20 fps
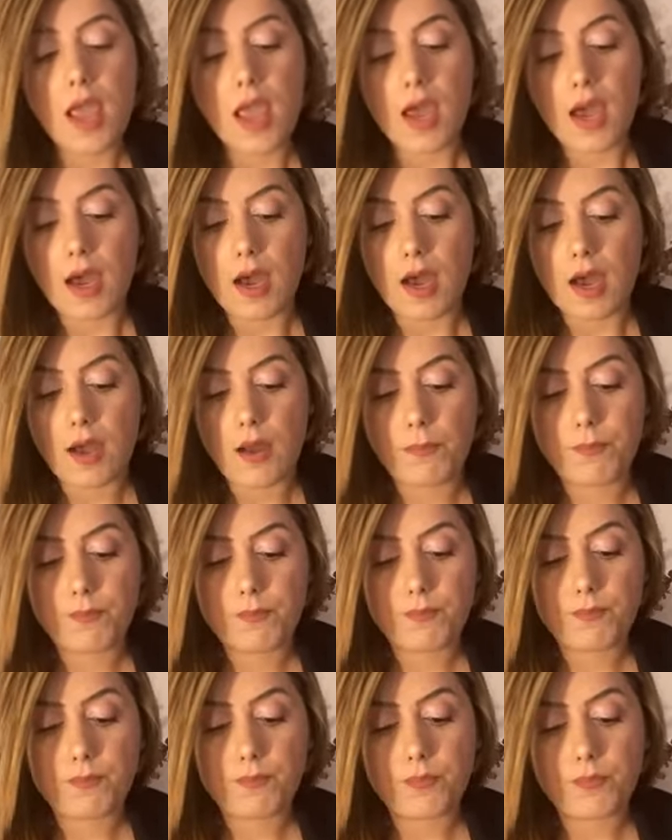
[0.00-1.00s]

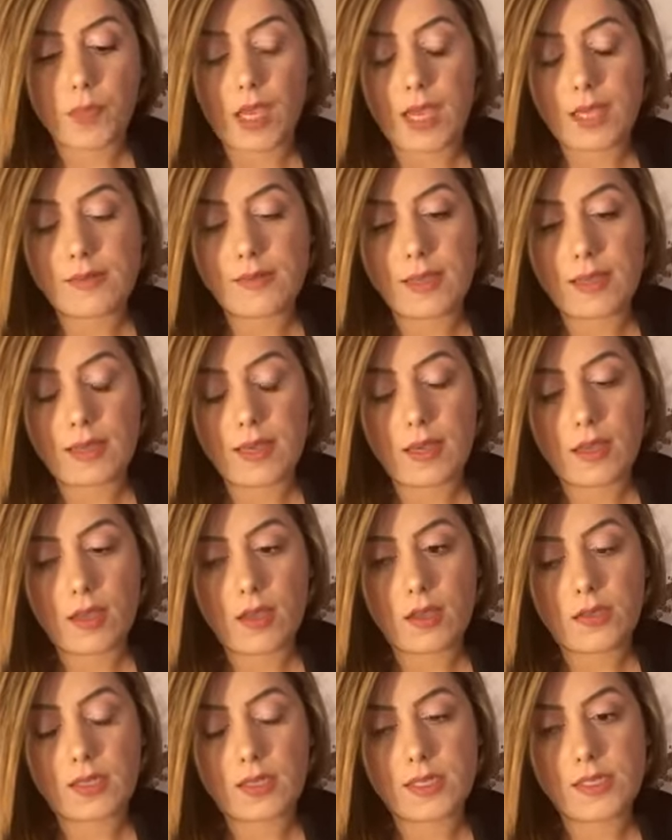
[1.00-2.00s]

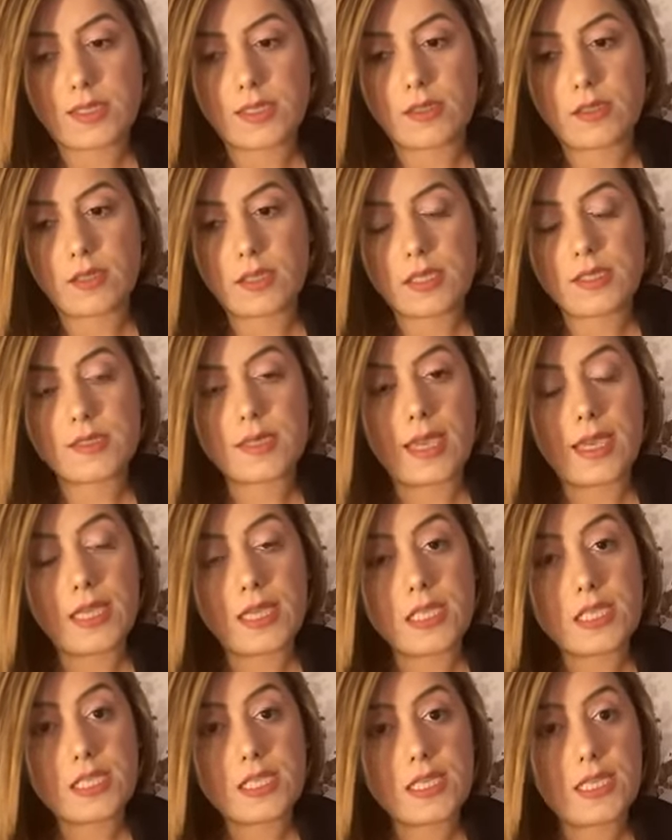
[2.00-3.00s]
that is at least
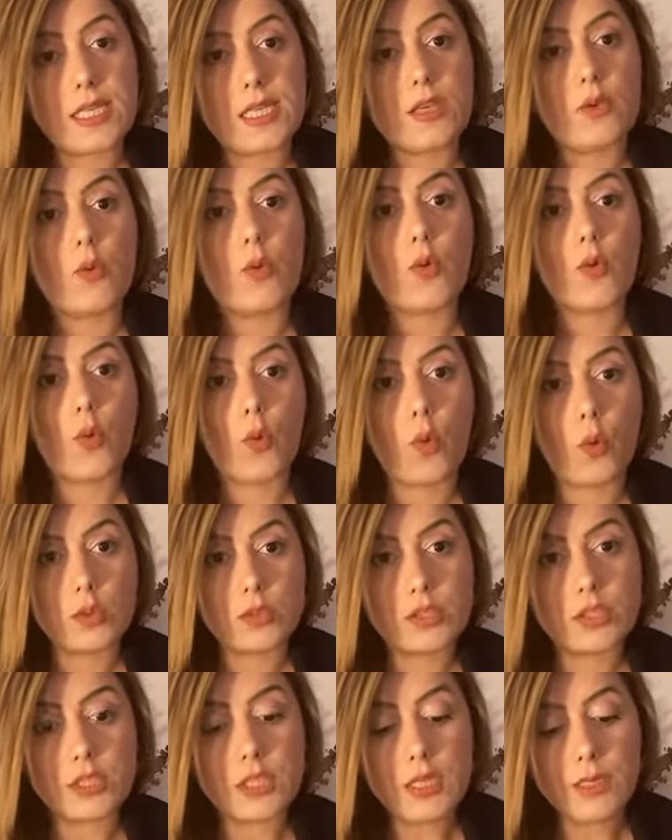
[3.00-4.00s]
18 or
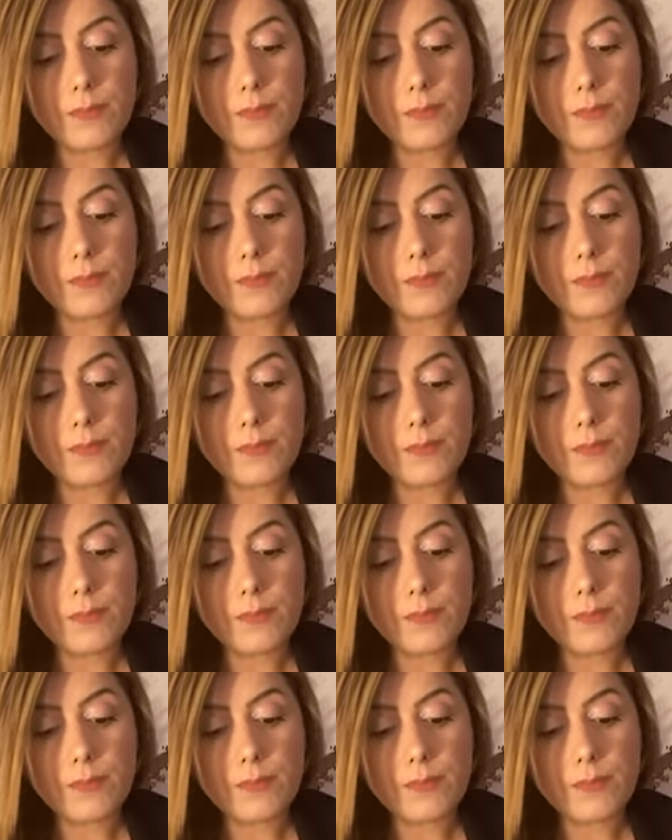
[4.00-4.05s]
older